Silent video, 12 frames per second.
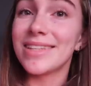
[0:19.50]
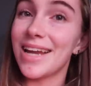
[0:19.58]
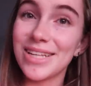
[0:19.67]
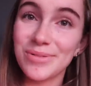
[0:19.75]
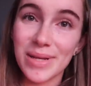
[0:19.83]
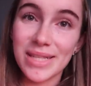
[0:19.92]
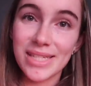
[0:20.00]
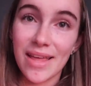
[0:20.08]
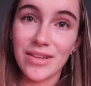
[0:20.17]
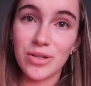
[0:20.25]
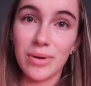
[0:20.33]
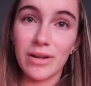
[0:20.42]
Today's
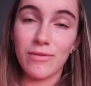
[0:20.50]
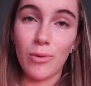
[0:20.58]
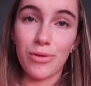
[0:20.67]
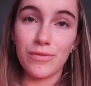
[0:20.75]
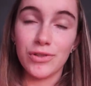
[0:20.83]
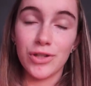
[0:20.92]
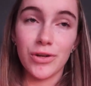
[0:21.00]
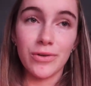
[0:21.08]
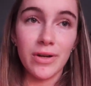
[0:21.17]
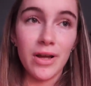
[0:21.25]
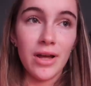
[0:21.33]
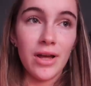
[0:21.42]
Wednesday, the 24th of
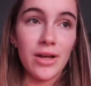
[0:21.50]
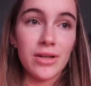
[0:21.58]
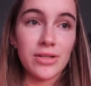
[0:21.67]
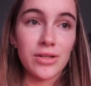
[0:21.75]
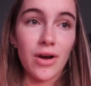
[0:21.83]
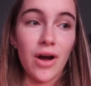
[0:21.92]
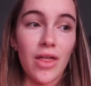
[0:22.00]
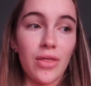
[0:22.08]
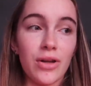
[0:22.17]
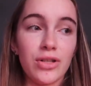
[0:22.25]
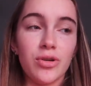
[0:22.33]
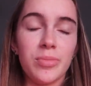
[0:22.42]
June, so I
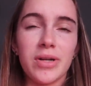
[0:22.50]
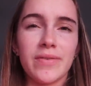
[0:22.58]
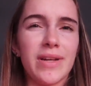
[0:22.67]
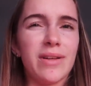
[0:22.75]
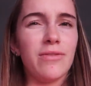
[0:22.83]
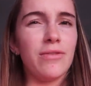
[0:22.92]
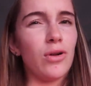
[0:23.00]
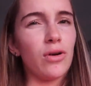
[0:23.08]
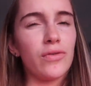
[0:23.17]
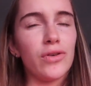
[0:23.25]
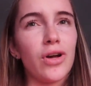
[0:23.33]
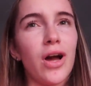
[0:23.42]
thought I'd do a bit of a
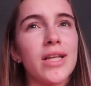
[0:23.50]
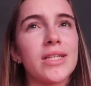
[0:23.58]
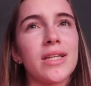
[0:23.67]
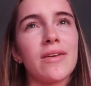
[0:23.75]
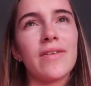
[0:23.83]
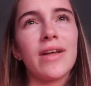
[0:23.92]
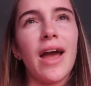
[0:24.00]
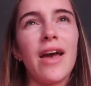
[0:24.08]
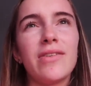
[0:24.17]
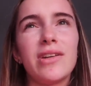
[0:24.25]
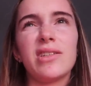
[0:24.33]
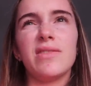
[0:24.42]
vlog for you guys because I feel like I
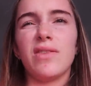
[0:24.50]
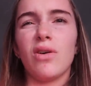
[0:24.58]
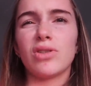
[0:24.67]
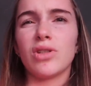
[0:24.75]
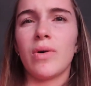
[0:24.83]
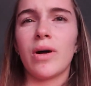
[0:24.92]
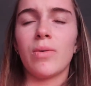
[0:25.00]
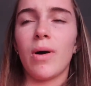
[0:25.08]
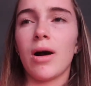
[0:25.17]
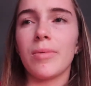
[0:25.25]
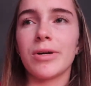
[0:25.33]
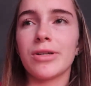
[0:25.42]
haven't actually vlogged in quite a
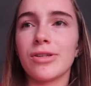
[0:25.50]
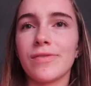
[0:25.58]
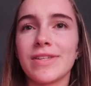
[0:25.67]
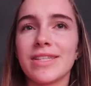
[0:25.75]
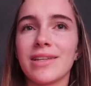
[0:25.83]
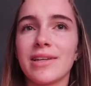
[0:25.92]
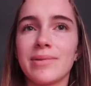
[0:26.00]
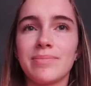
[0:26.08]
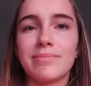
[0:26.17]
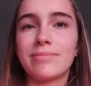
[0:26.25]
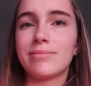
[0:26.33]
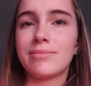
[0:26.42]
while because obviously
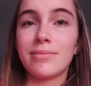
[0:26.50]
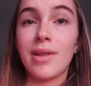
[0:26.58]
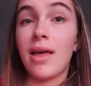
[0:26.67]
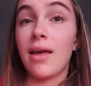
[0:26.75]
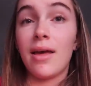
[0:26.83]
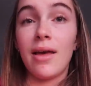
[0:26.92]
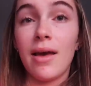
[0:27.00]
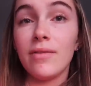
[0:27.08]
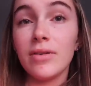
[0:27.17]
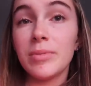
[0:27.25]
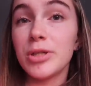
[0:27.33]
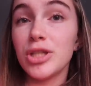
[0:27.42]
I
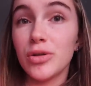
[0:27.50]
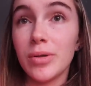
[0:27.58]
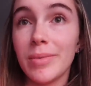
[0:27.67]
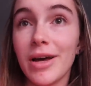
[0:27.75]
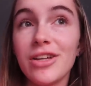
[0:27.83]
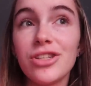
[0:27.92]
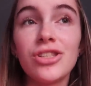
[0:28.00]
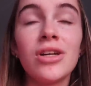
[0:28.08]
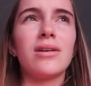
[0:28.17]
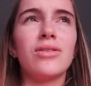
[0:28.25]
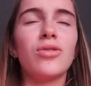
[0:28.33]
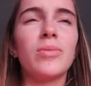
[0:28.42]
haven't really been doing much.
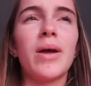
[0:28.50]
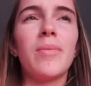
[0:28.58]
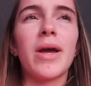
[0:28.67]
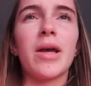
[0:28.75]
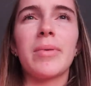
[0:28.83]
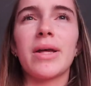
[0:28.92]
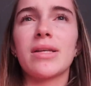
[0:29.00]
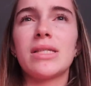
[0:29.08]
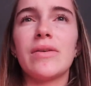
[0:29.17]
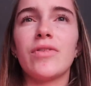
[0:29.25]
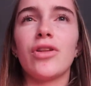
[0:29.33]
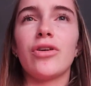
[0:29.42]
Normally I wake up at like
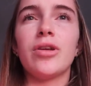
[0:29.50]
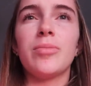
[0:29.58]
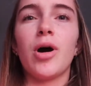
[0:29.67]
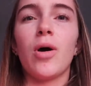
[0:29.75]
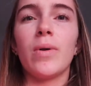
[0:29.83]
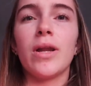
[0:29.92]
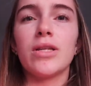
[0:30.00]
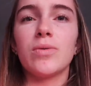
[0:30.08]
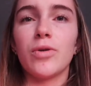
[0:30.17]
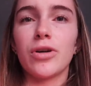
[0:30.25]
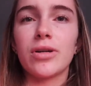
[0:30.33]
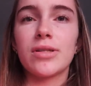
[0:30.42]
7:30, but Owen has
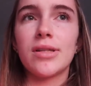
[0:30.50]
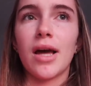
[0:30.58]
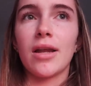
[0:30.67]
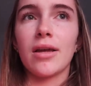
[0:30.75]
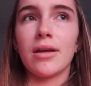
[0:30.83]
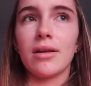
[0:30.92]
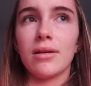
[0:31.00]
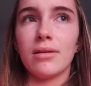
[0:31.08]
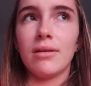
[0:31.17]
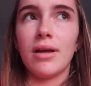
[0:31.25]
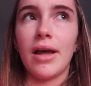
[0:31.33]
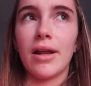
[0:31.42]
work starting
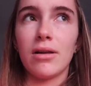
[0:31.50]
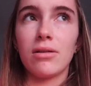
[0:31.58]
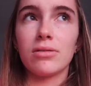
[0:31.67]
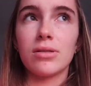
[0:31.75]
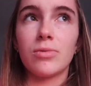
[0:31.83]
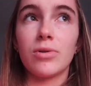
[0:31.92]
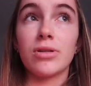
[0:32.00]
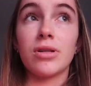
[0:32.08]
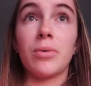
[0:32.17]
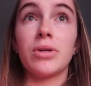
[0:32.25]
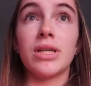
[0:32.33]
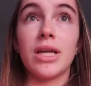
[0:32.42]
at 8 o'clock this morning,
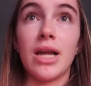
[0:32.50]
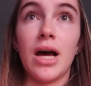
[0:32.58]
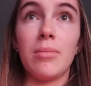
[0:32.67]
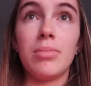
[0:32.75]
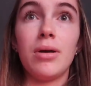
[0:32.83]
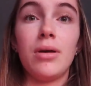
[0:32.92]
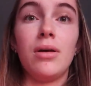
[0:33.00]
so I wanted to get up